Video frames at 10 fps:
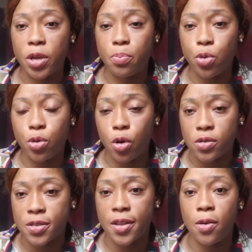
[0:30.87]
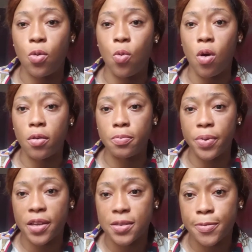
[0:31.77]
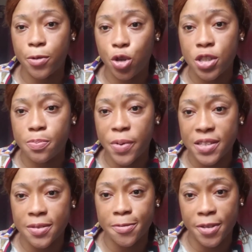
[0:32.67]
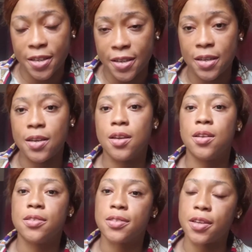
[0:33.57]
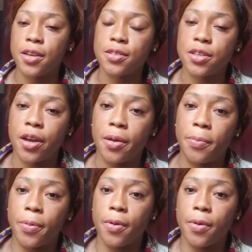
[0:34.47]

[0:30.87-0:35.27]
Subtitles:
with products that will work best for your specific skin type.